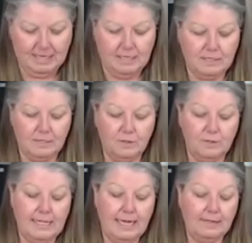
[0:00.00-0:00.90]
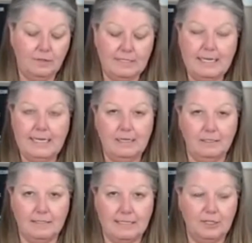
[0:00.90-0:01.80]
so take those
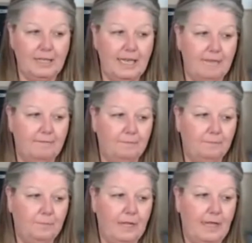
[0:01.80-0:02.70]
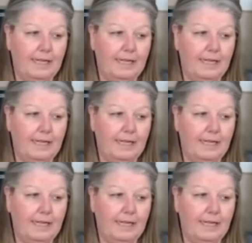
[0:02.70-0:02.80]
needles that you get. I